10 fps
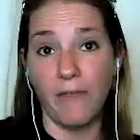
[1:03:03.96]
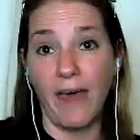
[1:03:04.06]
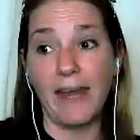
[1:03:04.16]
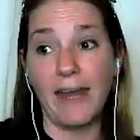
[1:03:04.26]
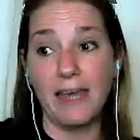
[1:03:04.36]

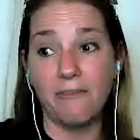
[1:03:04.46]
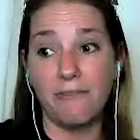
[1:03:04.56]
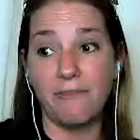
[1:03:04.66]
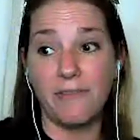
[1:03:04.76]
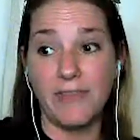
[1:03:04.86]
that if
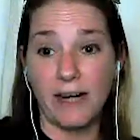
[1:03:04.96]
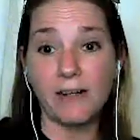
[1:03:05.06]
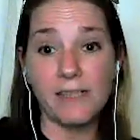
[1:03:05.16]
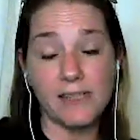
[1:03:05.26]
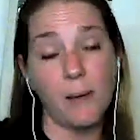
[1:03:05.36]
there
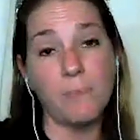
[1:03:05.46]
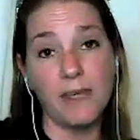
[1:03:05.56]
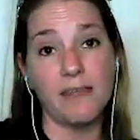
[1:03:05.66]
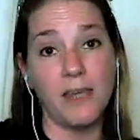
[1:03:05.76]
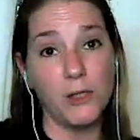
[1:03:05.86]
is
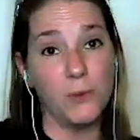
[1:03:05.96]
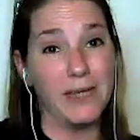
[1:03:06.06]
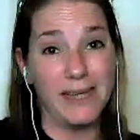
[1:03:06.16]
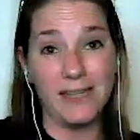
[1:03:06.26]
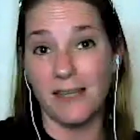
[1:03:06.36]
something that you
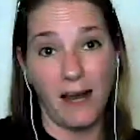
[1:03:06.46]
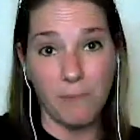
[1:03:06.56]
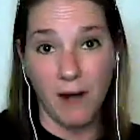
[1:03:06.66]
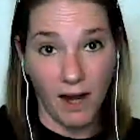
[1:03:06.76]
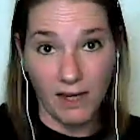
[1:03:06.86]
need that I'm
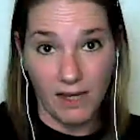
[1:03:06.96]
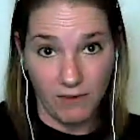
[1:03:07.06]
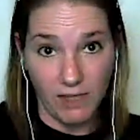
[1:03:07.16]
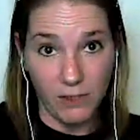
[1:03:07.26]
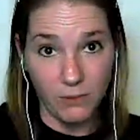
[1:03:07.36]
not
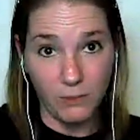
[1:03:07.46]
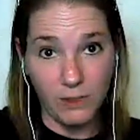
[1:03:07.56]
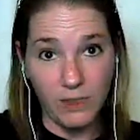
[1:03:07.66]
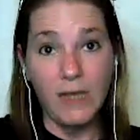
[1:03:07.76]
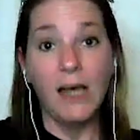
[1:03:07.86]
giving you,
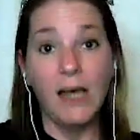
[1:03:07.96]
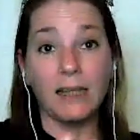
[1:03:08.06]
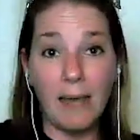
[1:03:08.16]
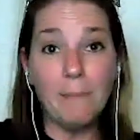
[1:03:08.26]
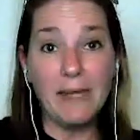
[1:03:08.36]

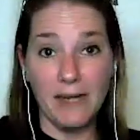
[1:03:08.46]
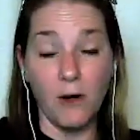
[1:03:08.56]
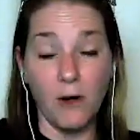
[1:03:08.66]
let me know.